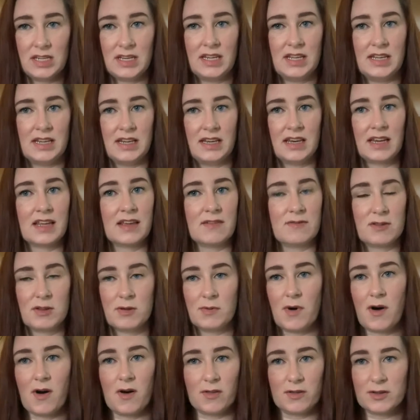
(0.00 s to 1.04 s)
It gives
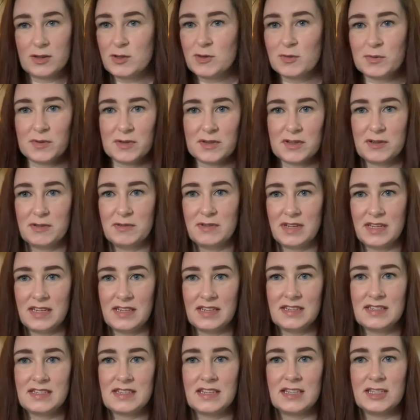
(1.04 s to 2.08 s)
you all the tools you
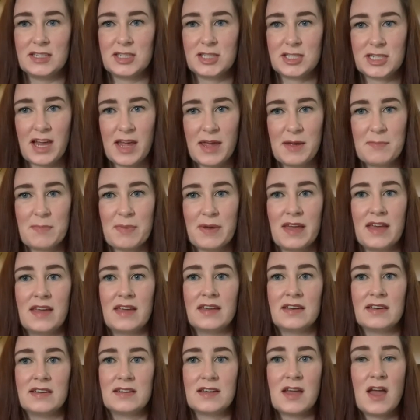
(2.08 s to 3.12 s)
need to shape
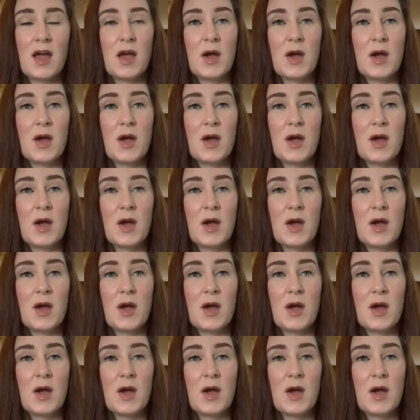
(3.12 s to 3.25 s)
and